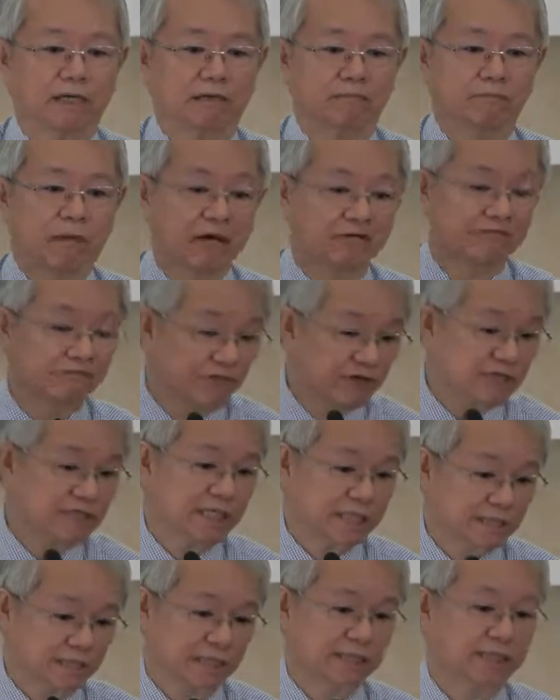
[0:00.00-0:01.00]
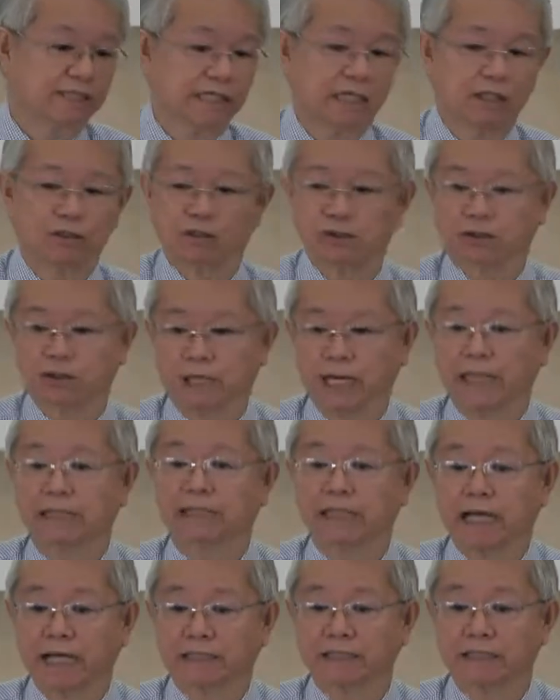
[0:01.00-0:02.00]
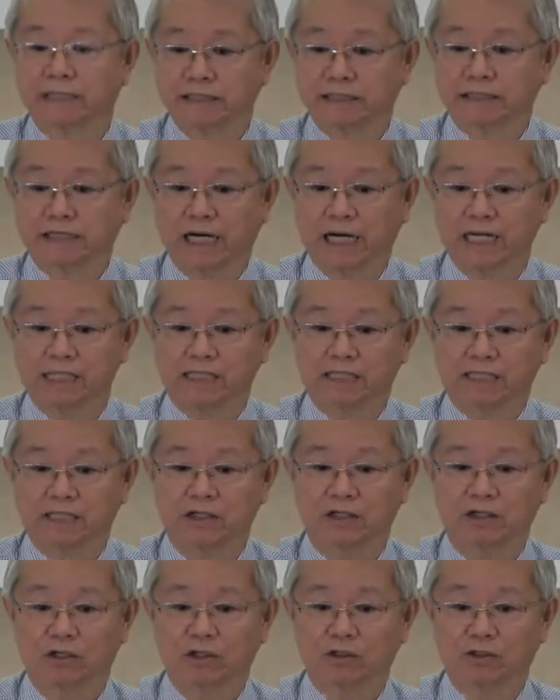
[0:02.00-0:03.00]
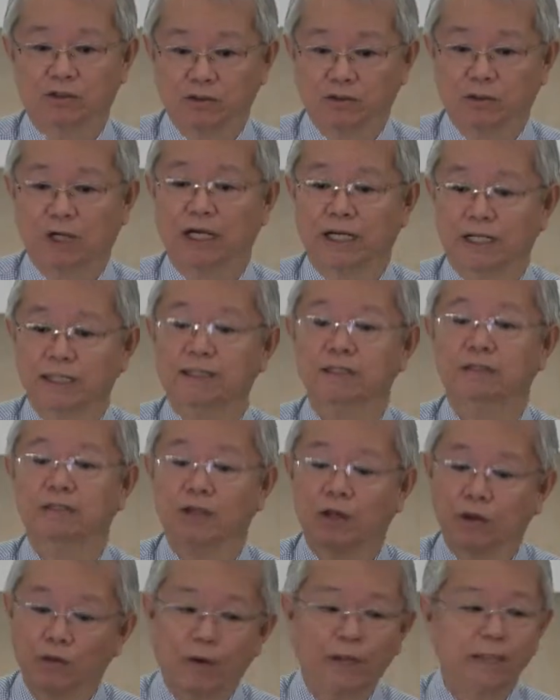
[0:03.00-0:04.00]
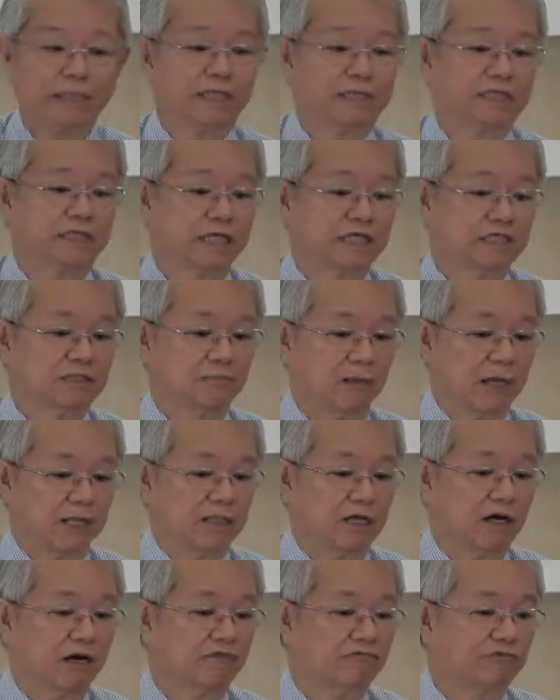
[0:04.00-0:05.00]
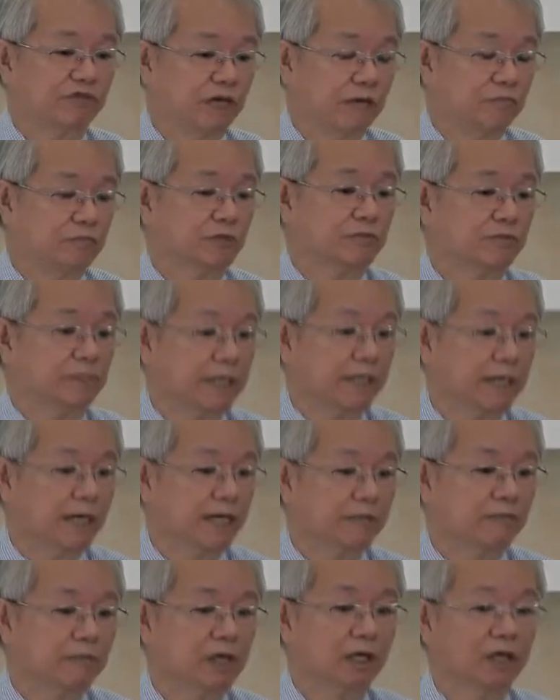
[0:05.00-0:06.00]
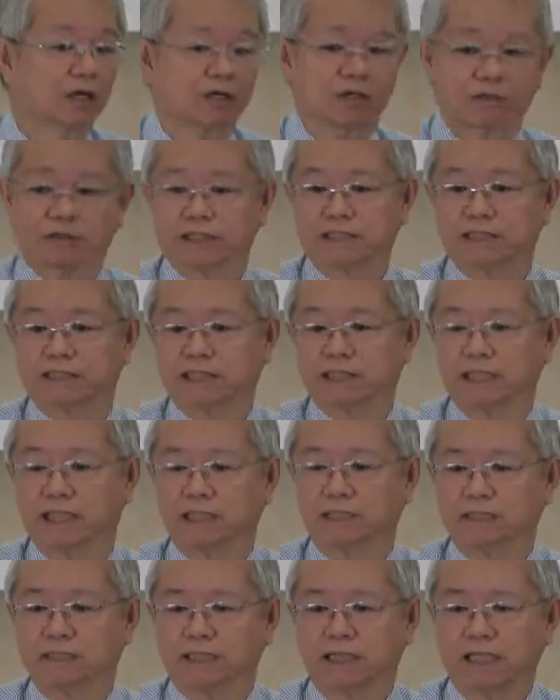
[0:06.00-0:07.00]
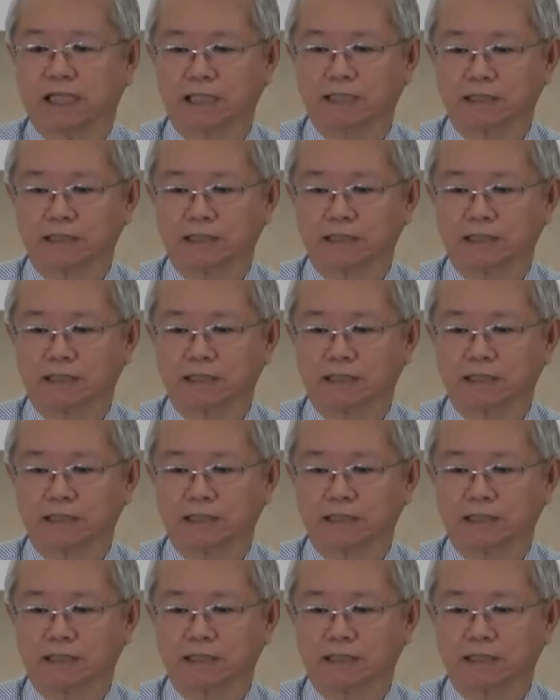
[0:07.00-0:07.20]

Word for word: but visitors can also attend this class to learn what is expected of them to become Christians.